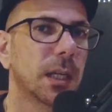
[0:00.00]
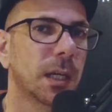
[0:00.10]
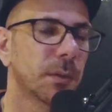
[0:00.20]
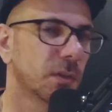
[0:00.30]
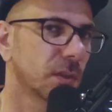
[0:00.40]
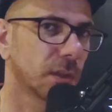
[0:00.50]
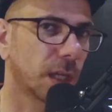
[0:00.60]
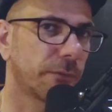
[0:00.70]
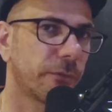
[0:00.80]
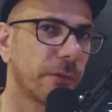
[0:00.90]
Um, it's just
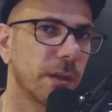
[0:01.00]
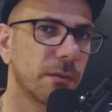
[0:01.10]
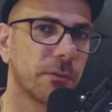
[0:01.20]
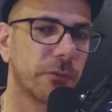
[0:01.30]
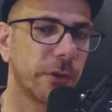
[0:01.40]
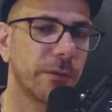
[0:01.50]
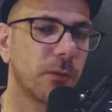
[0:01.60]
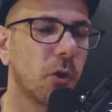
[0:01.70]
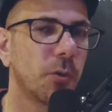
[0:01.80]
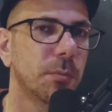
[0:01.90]
like free, free
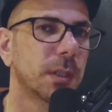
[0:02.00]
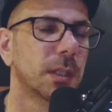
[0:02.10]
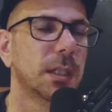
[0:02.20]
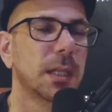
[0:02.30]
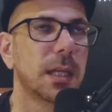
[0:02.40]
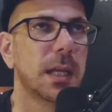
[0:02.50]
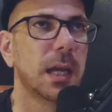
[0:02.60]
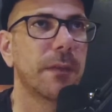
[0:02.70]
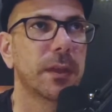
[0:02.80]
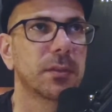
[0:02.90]
form
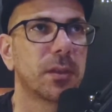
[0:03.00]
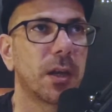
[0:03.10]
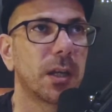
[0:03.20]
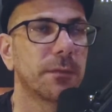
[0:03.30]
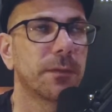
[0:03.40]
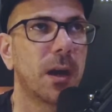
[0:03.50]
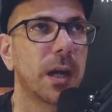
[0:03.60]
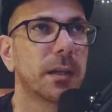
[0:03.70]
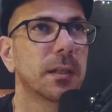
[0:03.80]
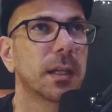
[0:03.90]
and that's totally
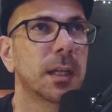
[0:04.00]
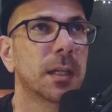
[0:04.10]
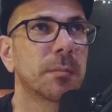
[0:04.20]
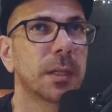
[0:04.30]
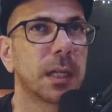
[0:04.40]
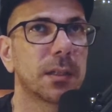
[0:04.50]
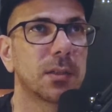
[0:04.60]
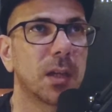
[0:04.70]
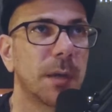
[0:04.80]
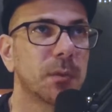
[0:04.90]
fine. Um, and other
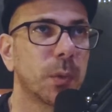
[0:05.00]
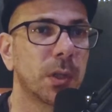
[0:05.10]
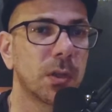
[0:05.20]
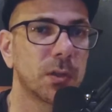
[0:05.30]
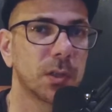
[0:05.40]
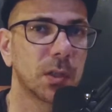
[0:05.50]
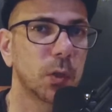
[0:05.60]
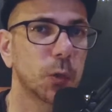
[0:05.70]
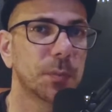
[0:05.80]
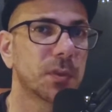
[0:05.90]
times when you're using
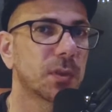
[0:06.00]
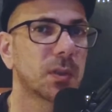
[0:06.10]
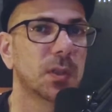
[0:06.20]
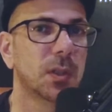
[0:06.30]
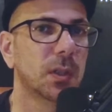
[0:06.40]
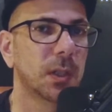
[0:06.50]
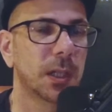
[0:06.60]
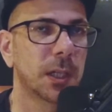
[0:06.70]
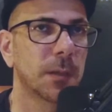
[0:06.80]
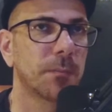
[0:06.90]
loops,
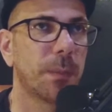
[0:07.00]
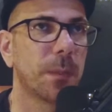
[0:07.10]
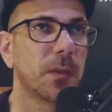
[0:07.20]
um,